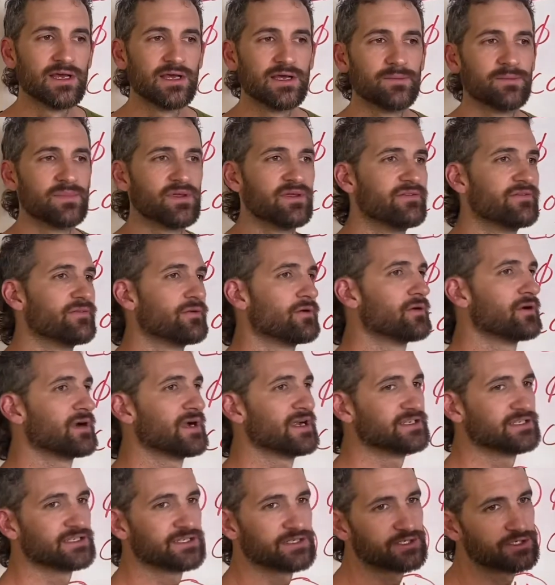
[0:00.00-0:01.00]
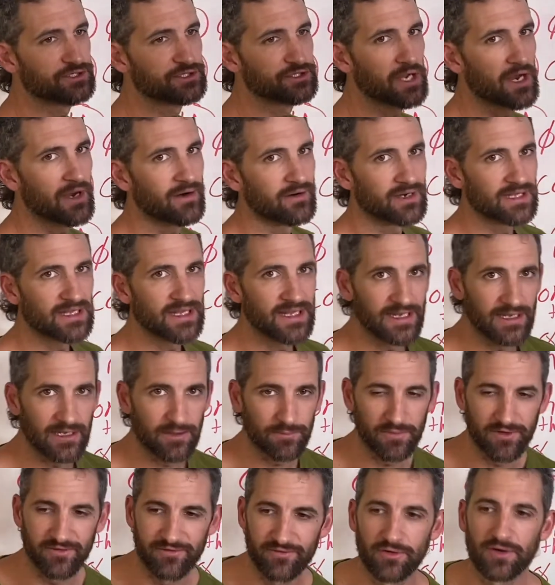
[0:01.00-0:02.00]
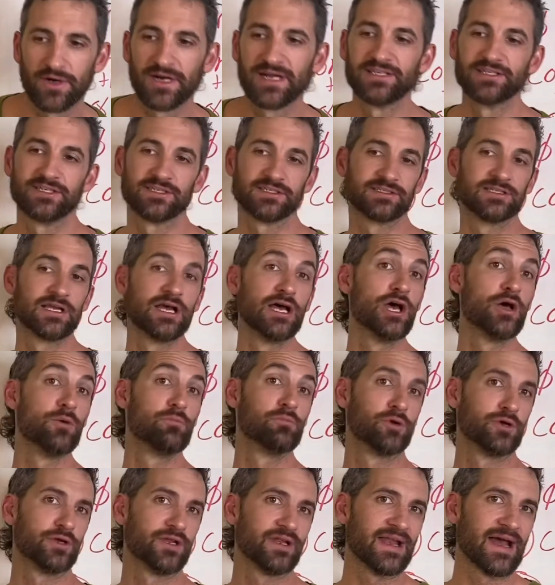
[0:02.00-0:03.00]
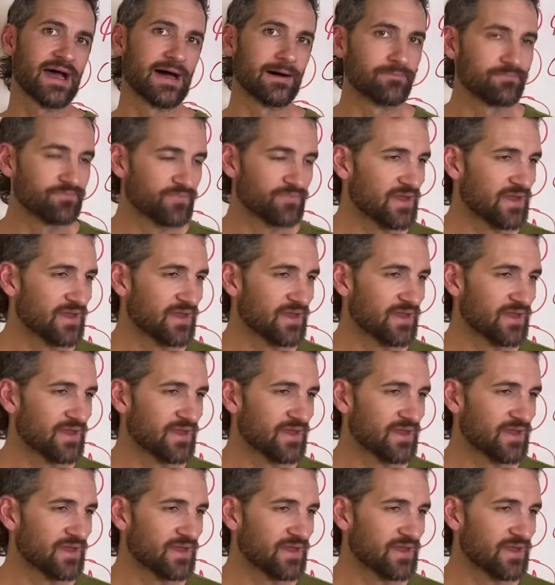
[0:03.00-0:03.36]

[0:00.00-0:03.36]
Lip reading: before I just share a link, before I just put it out.